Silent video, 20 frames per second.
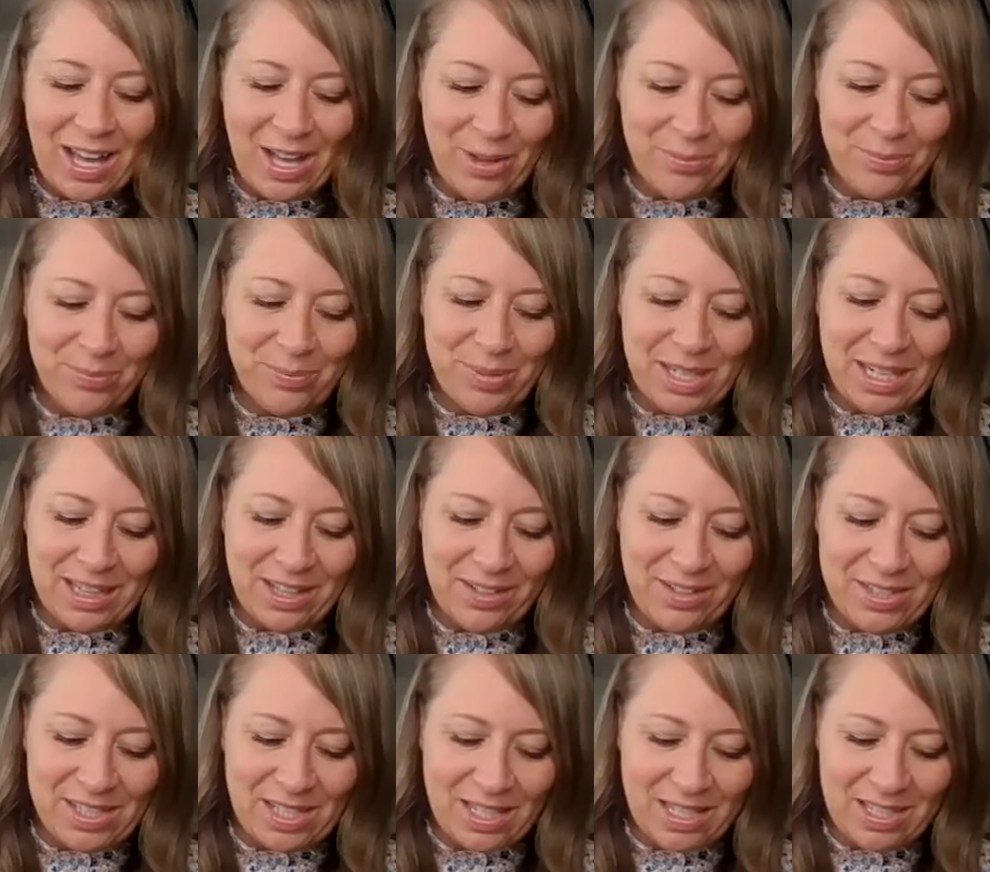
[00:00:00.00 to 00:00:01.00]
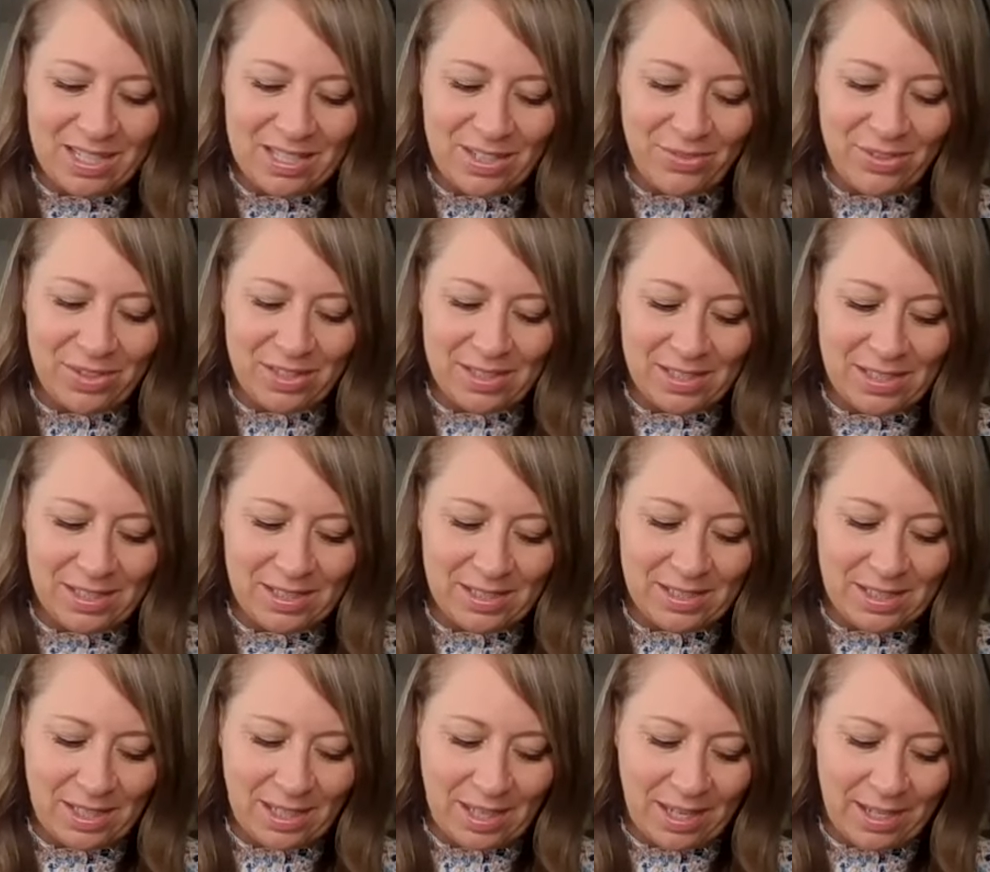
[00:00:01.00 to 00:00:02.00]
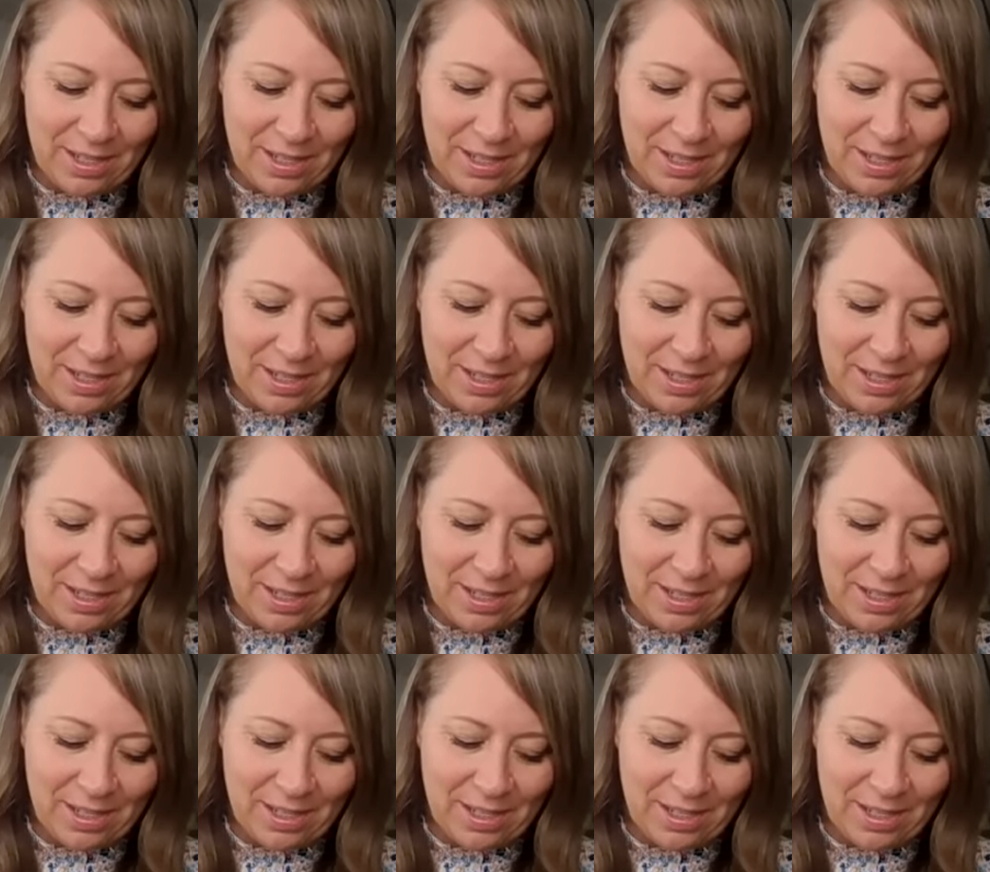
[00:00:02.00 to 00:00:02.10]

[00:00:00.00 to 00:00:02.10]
But I love seeing the differences.